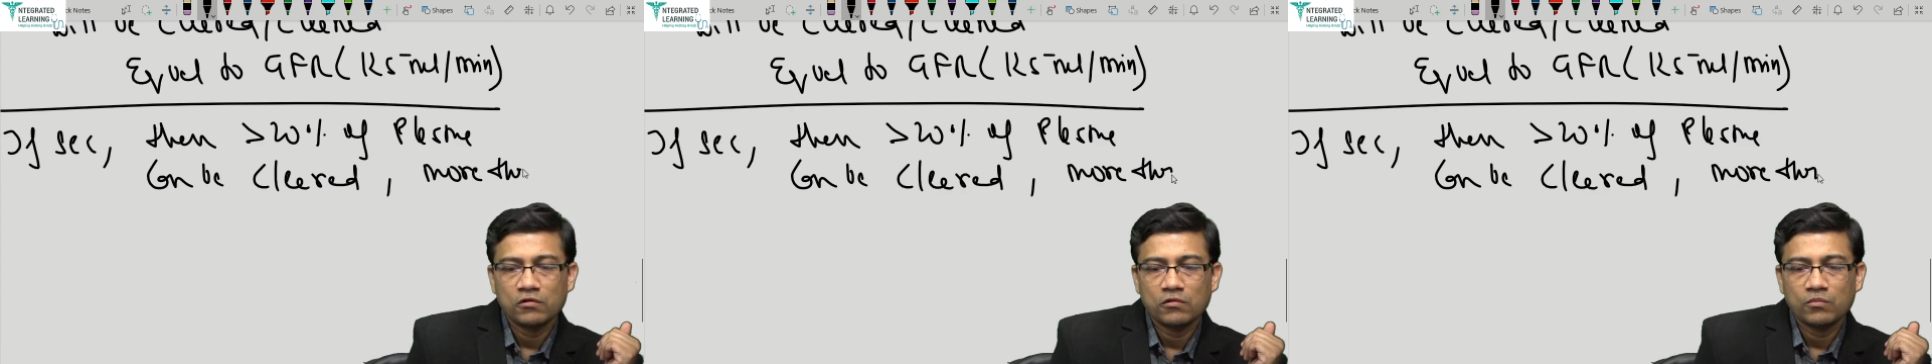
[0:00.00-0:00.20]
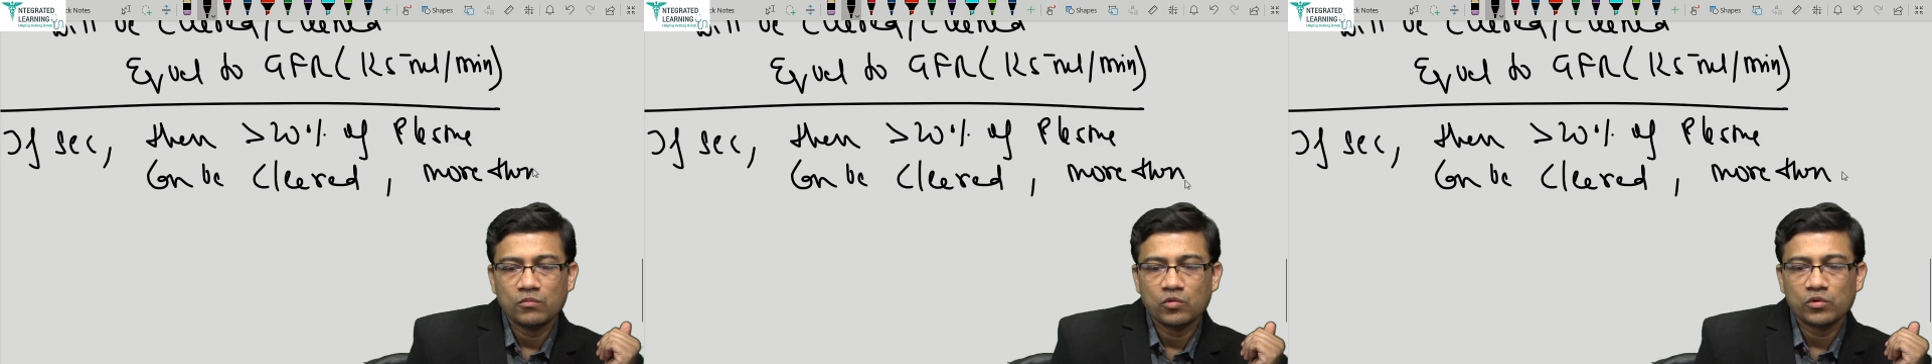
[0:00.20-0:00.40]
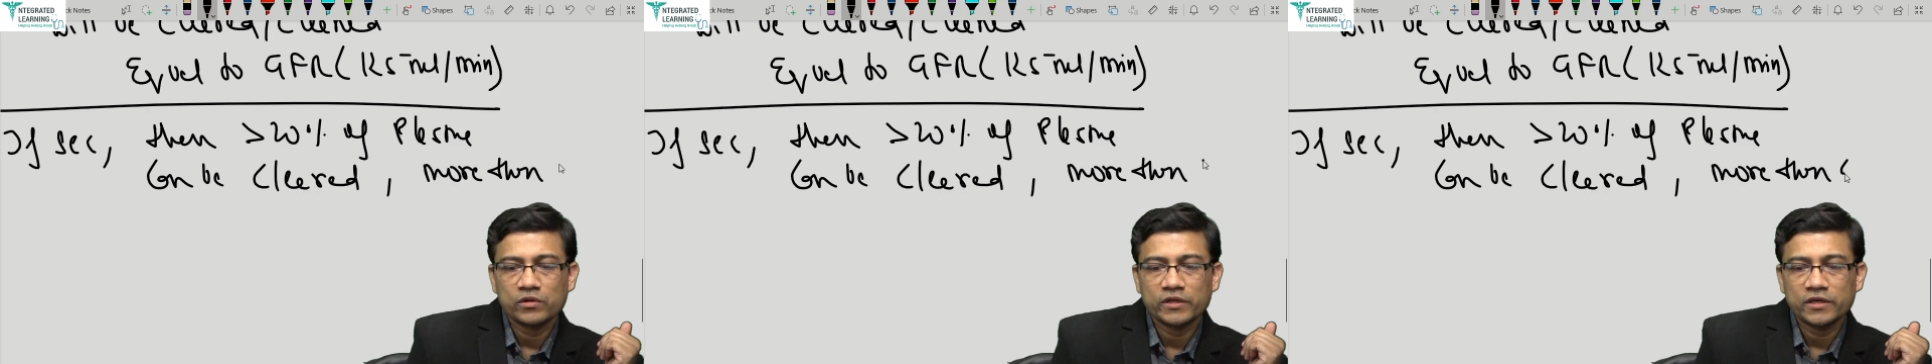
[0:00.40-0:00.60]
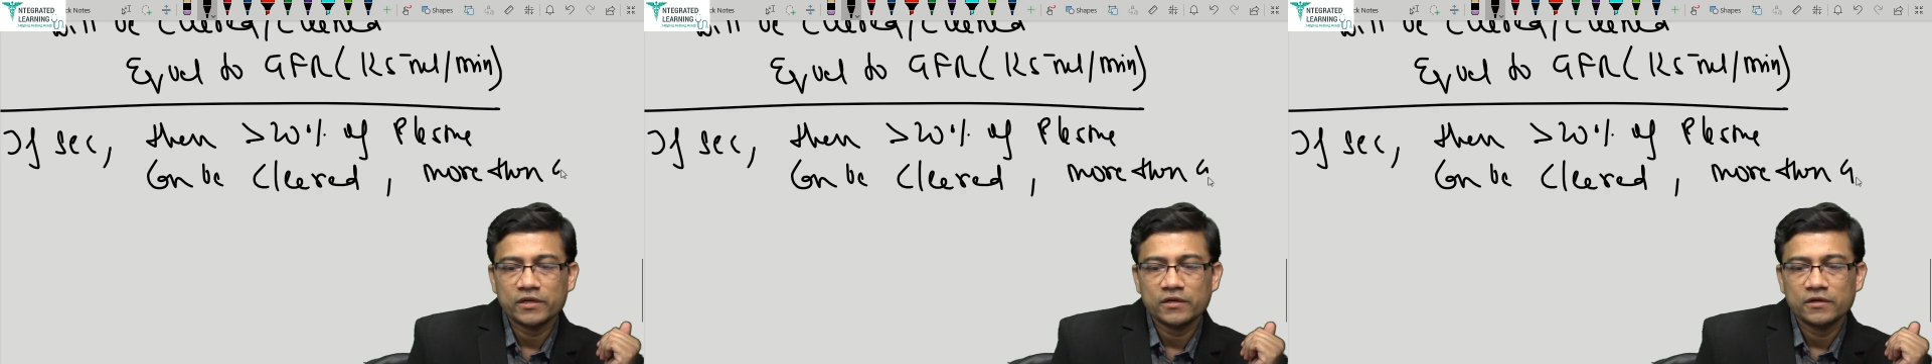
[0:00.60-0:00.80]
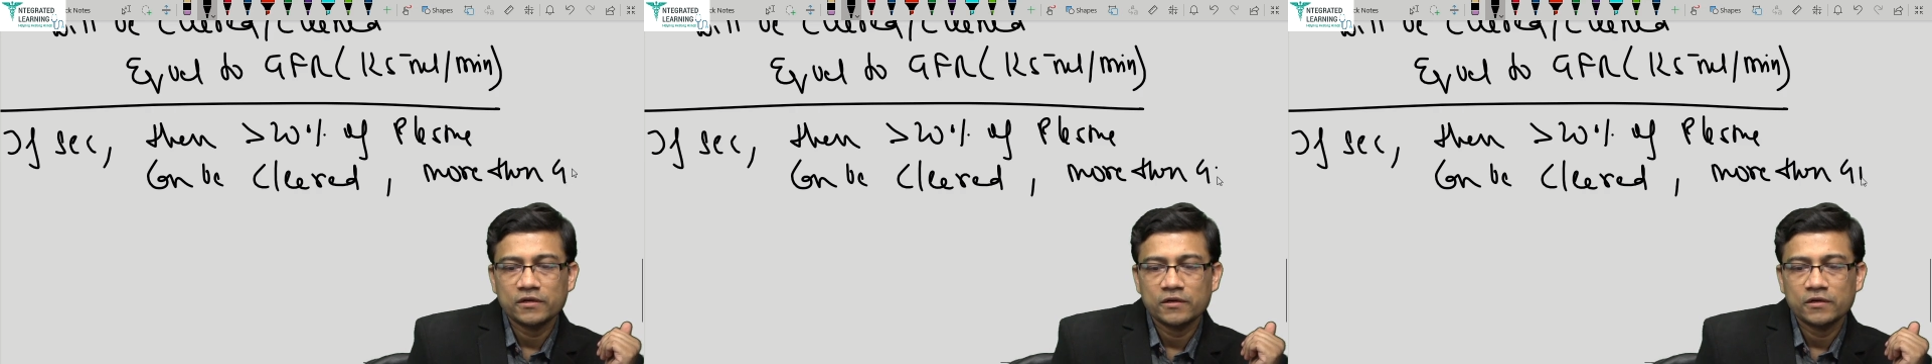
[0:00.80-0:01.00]
more than
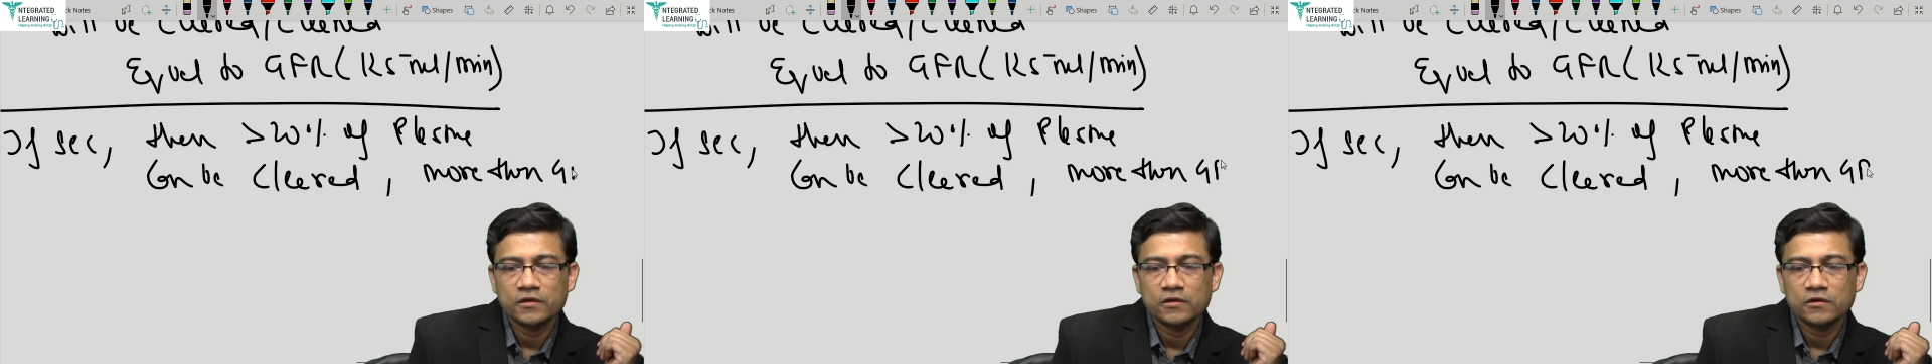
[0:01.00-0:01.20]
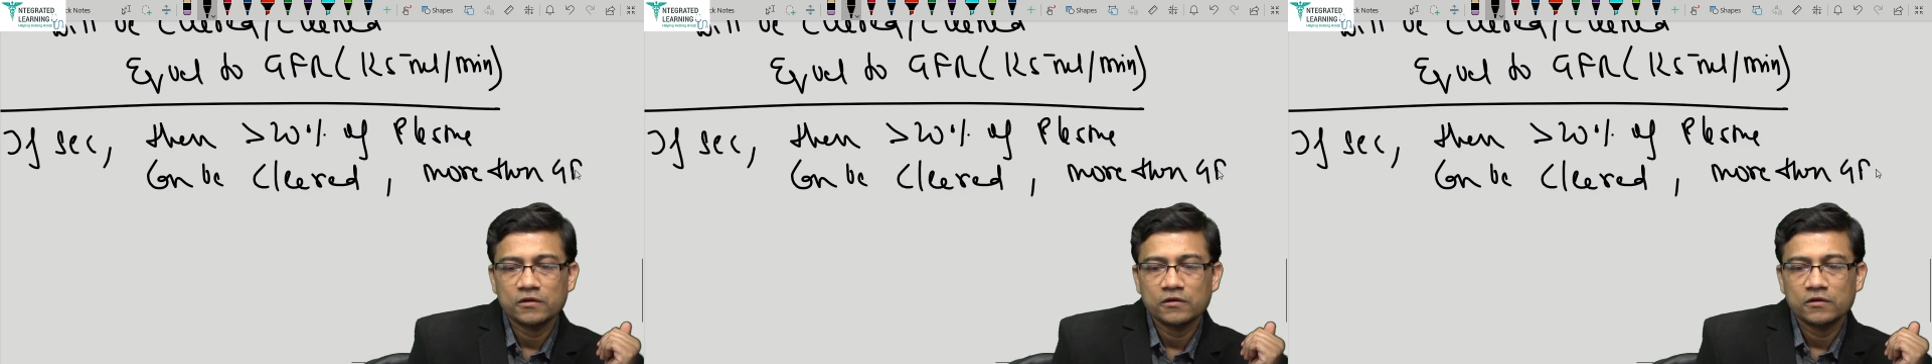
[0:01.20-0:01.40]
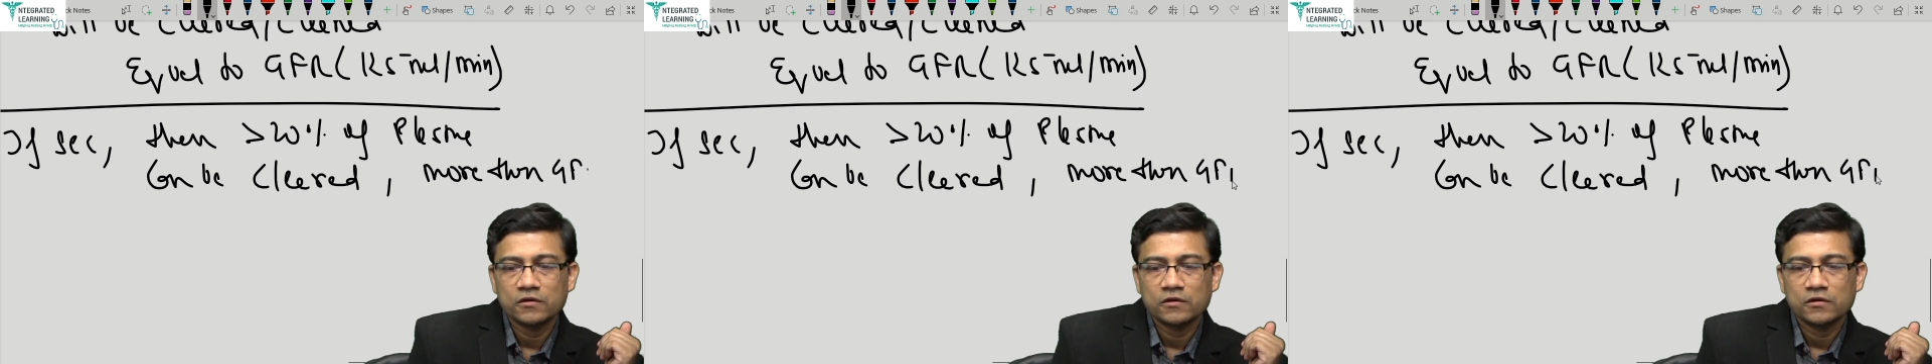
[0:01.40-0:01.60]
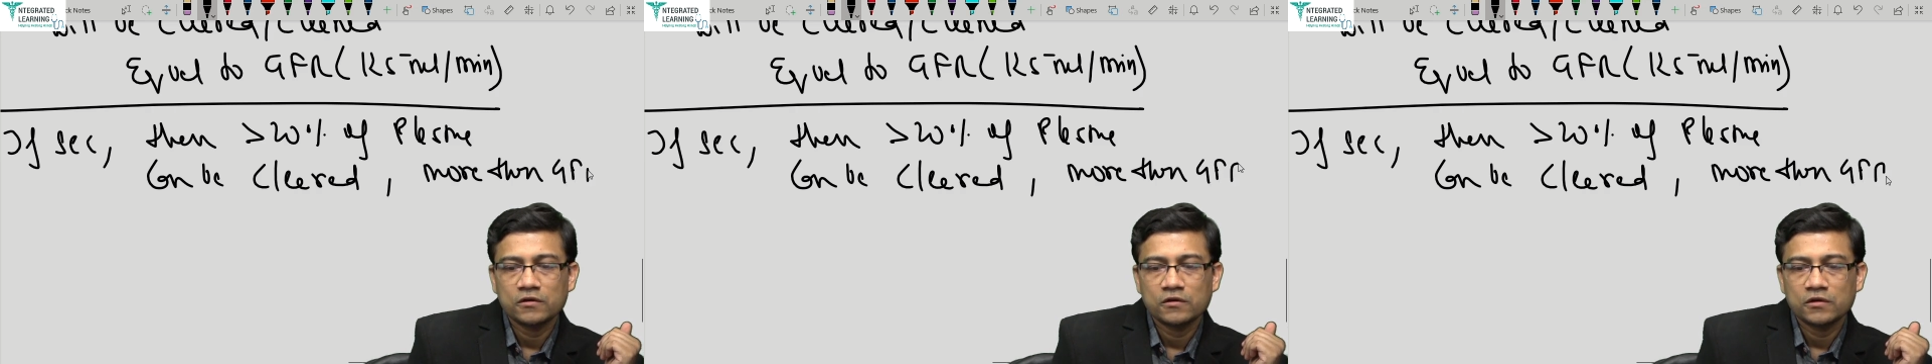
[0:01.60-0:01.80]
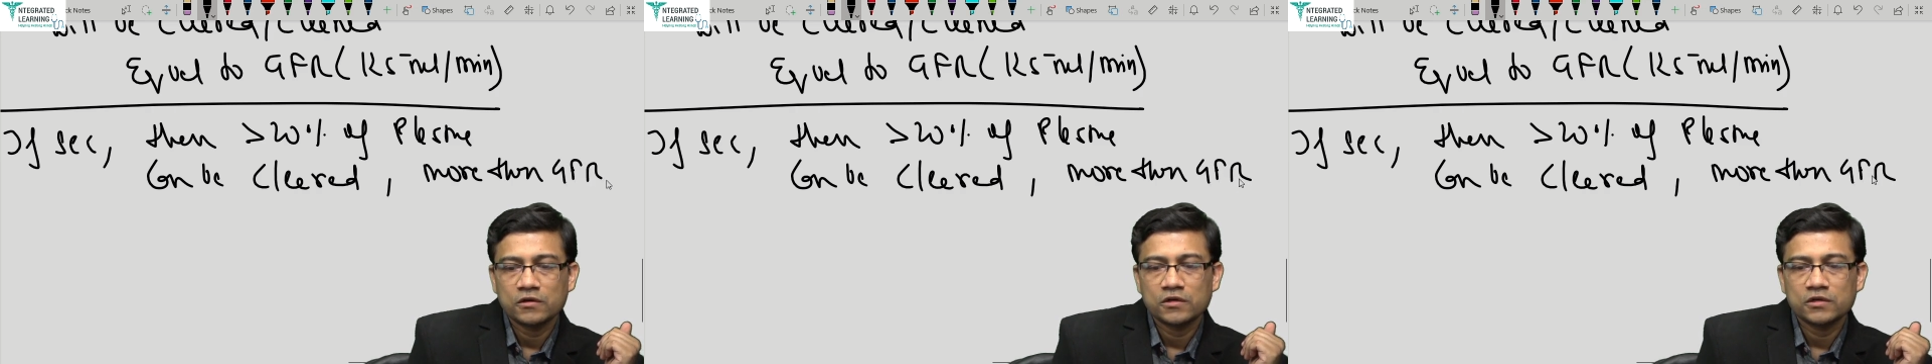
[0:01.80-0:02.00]

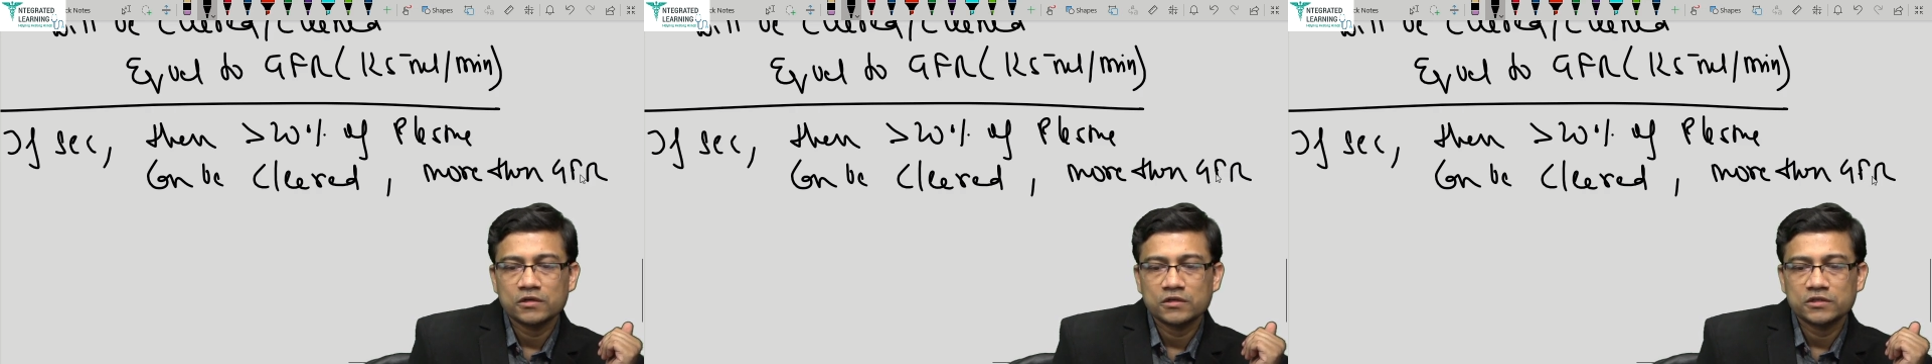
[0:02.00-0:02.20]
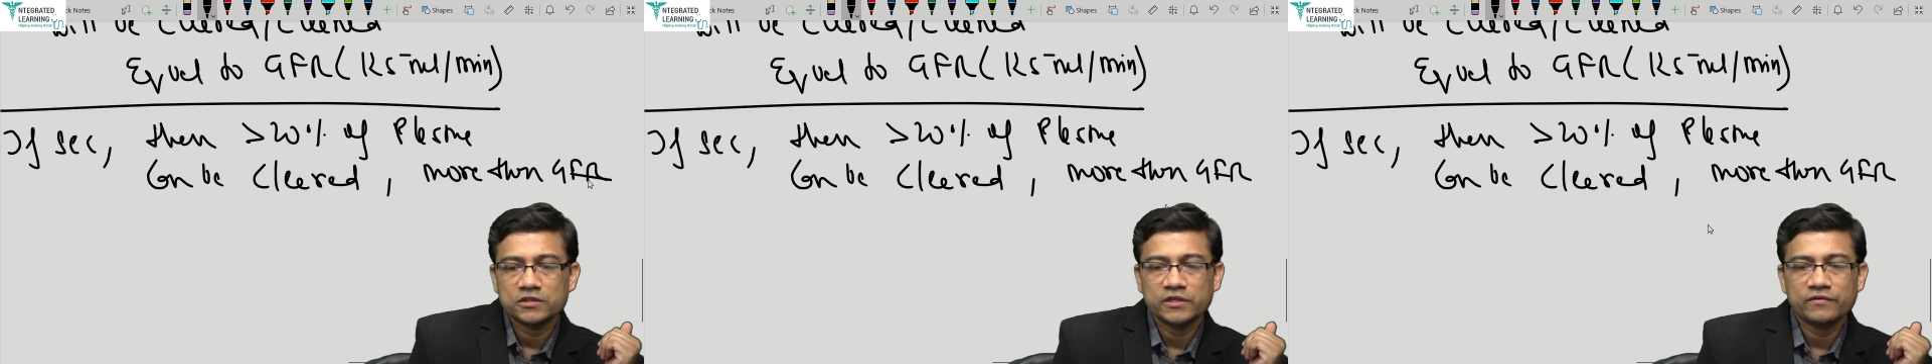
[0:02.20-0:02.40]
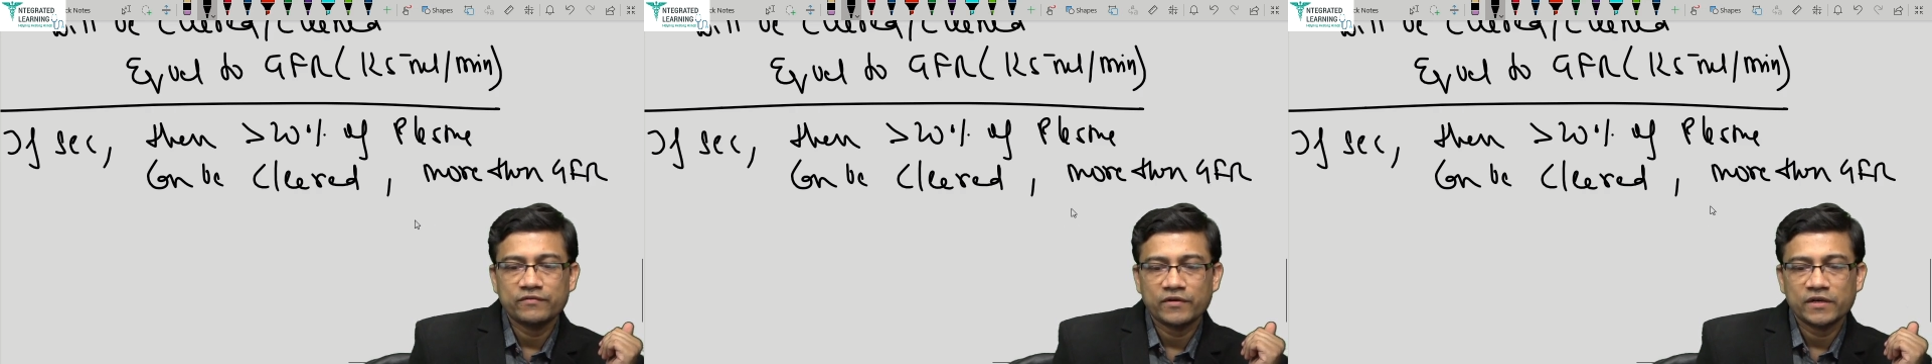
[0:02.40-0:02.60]
GFR,